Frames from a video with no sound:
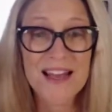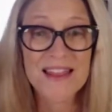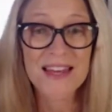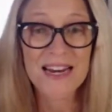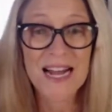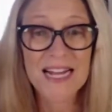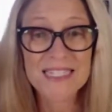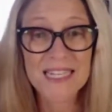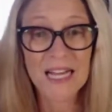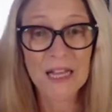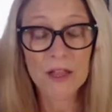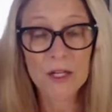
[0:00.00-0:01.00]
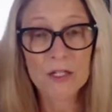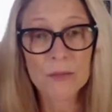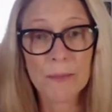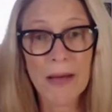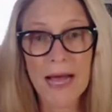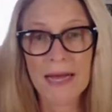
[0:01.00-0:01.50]
that as I
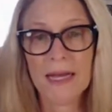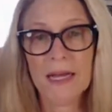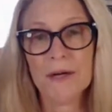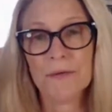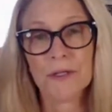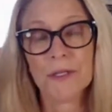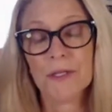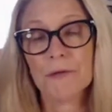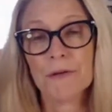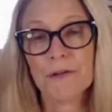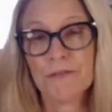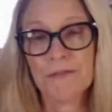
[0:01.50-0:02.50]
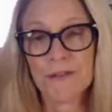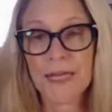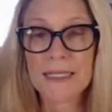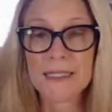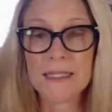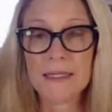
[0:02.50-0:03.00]
looked back and really
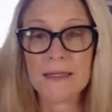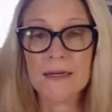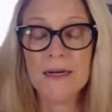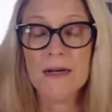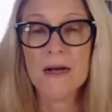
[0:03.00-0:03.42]
reflected